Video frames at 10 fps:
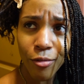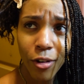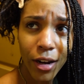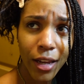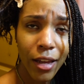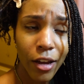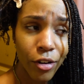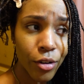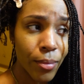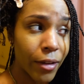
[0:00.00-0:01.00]
running
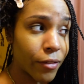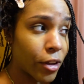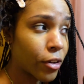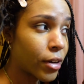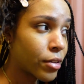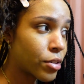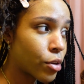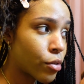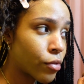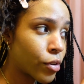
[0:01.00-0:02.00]
under my fingernails
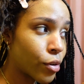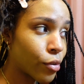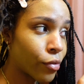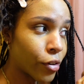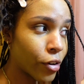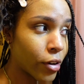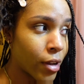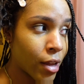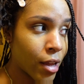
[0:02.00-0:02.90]
over and over,